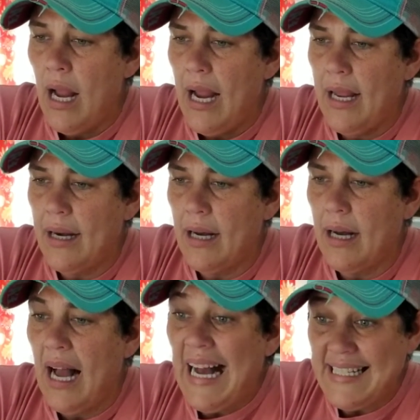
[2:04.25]
And
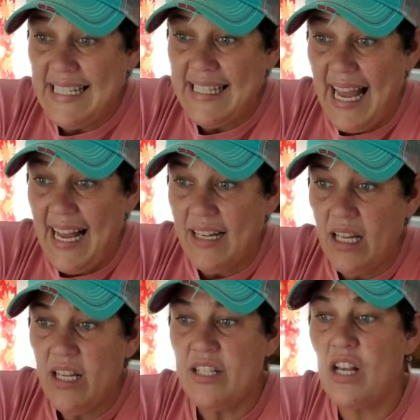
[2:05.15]
uh, I did that.
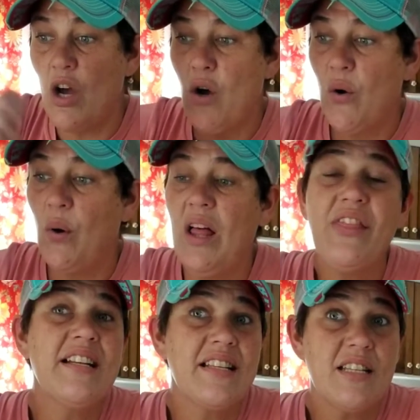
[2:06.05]
So
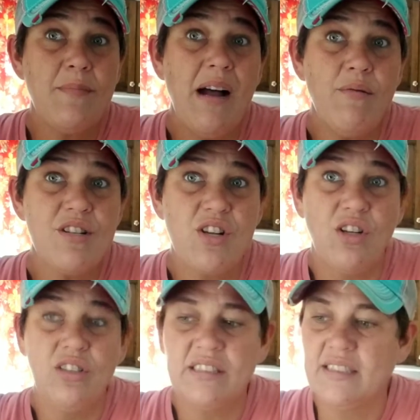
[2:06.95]
this is my
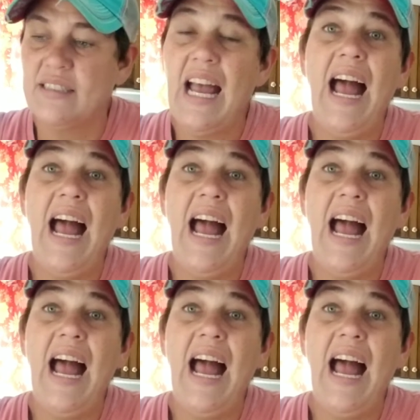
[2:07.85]
results